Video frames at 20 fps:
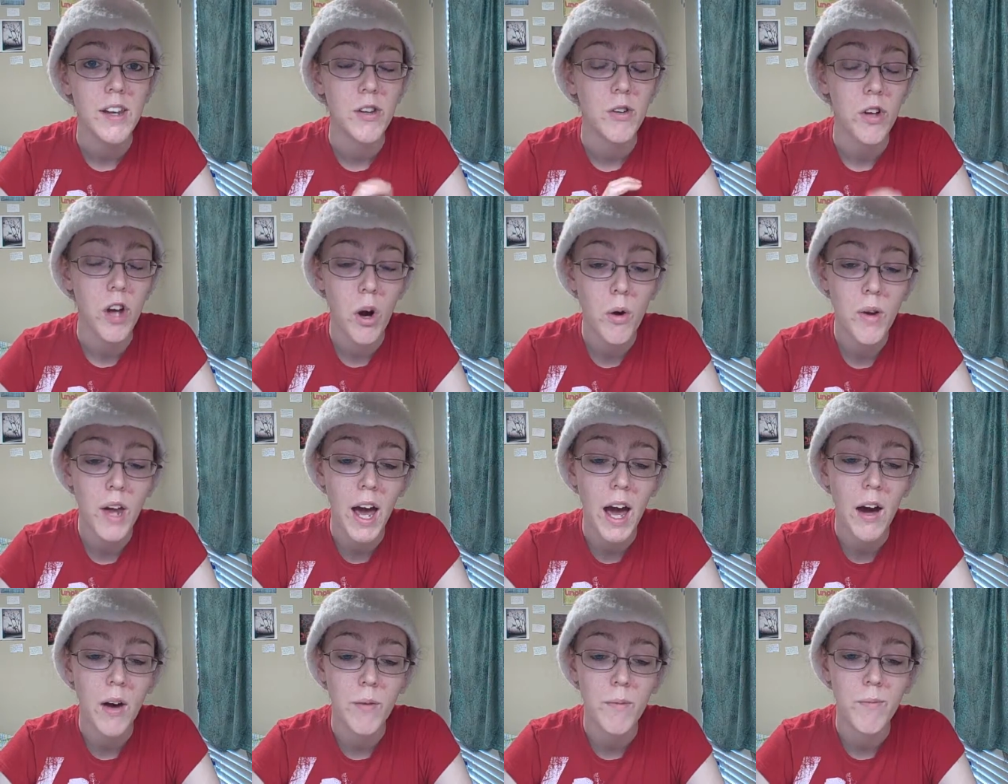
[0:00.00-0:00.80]
And you go
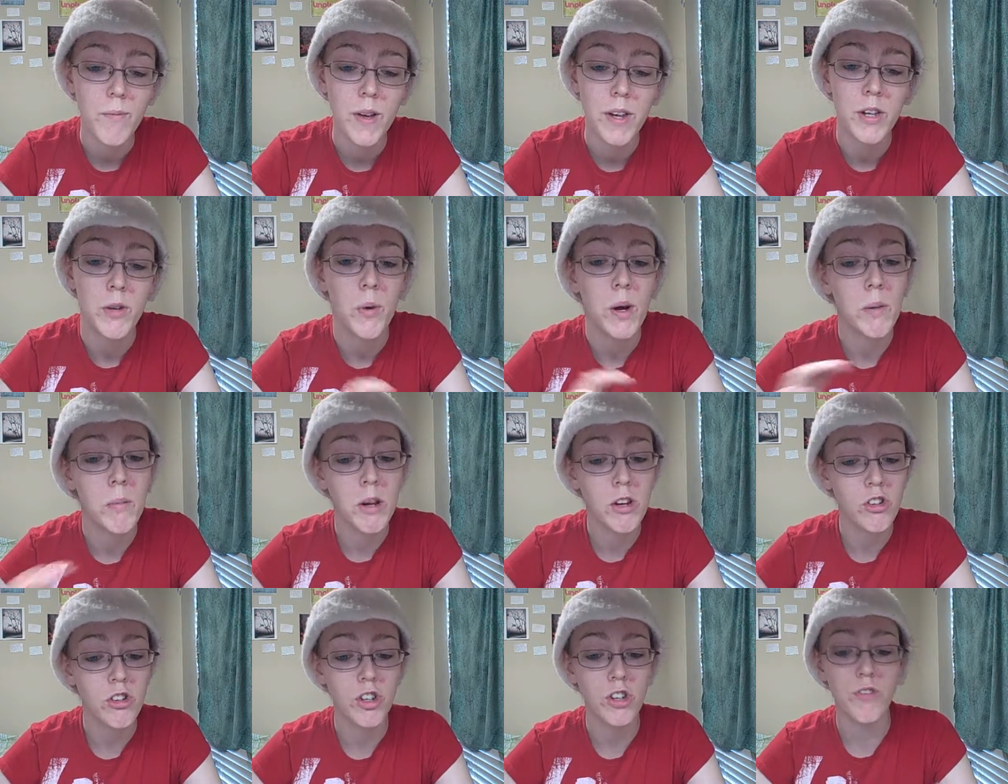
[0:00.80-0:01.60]
down and you want to
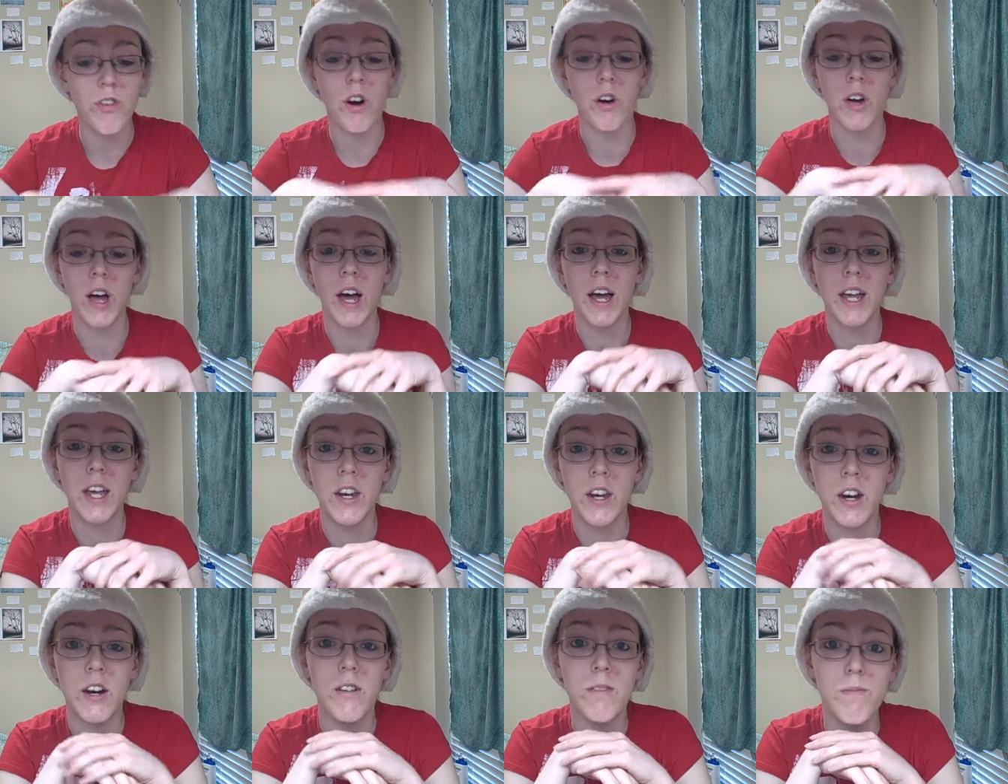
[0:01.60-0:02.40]
make sure you've all got,
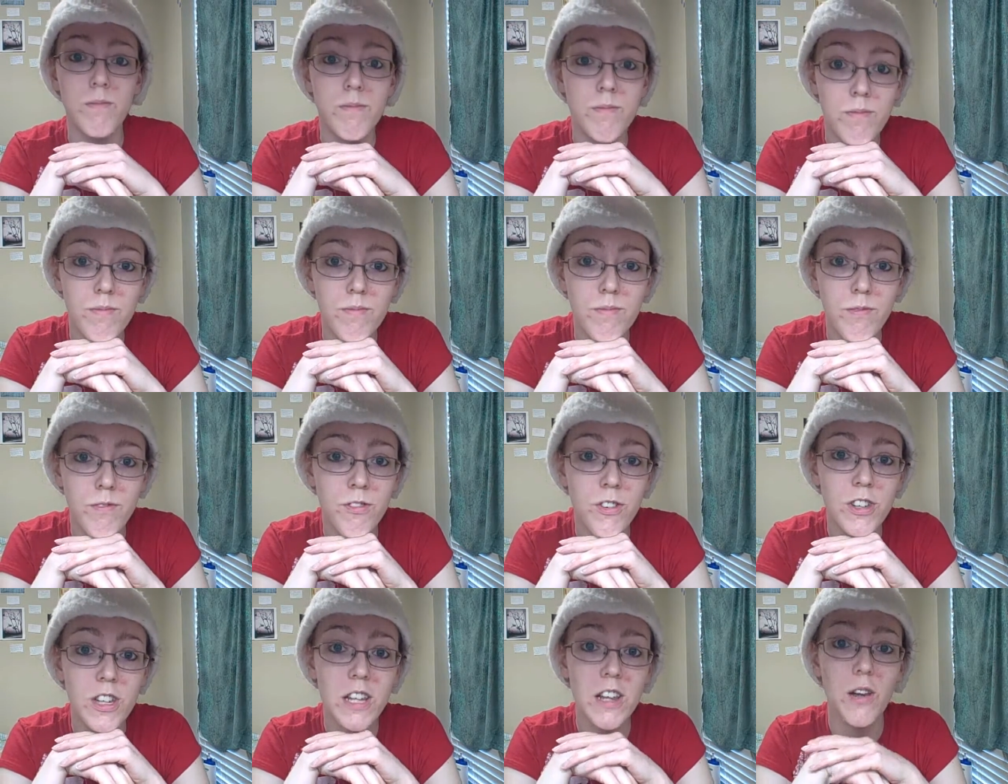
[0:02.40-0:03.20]
you know,
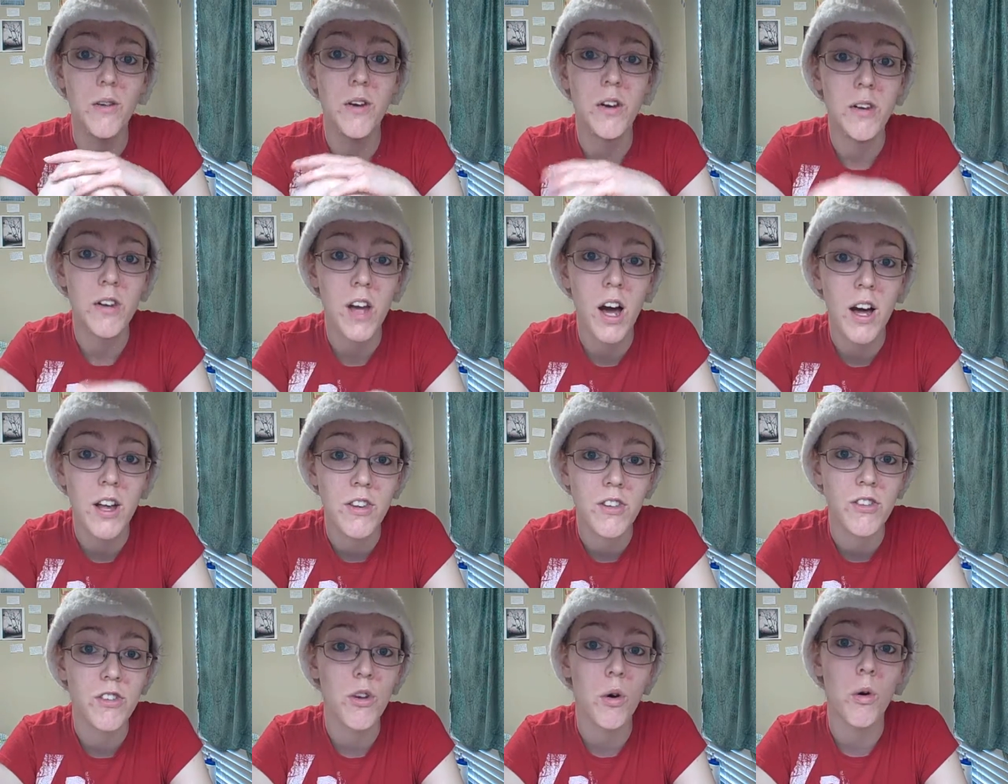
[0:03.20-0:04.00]
fully loaded
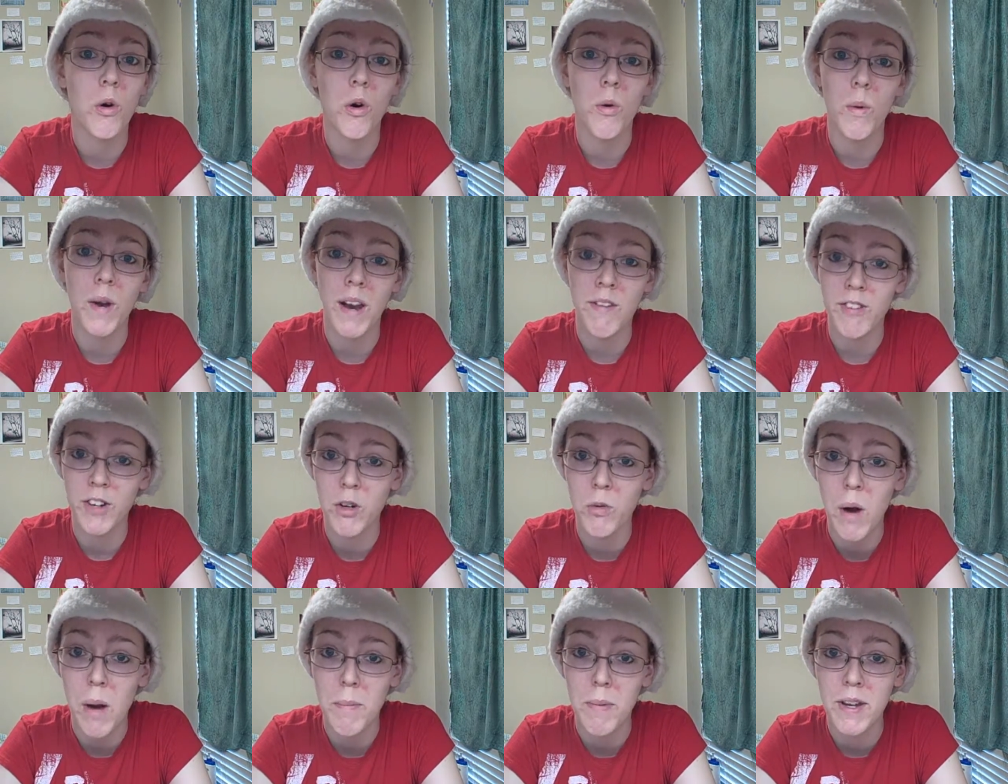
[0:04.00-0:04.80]
guns or whatever
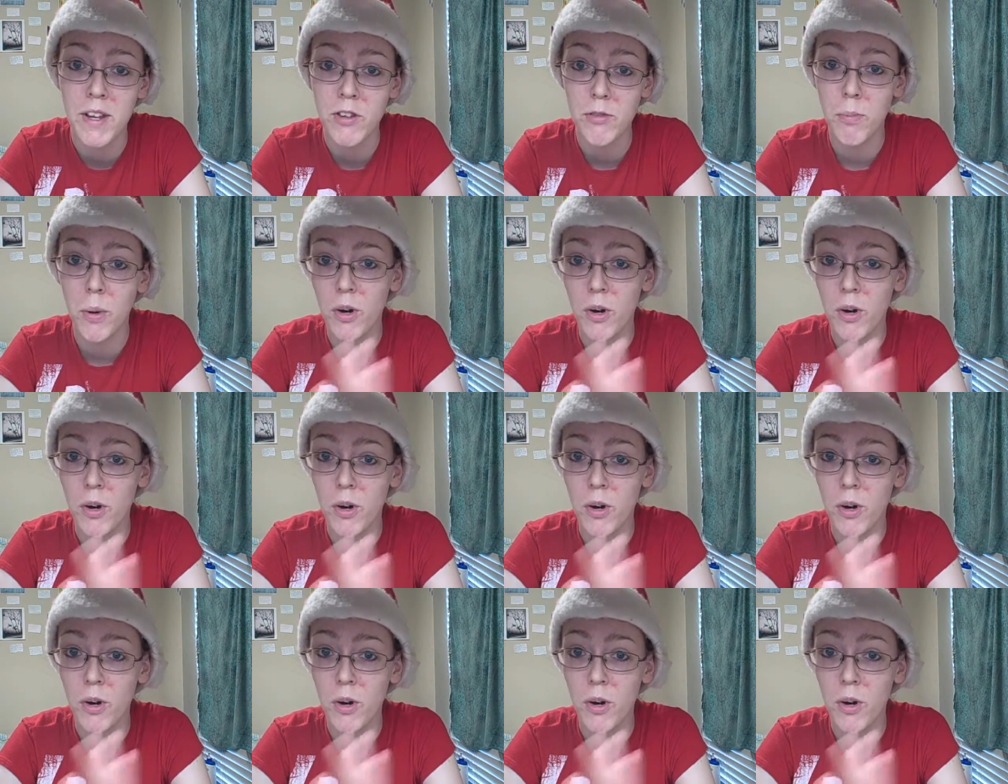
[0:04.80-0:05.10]
your weapon is.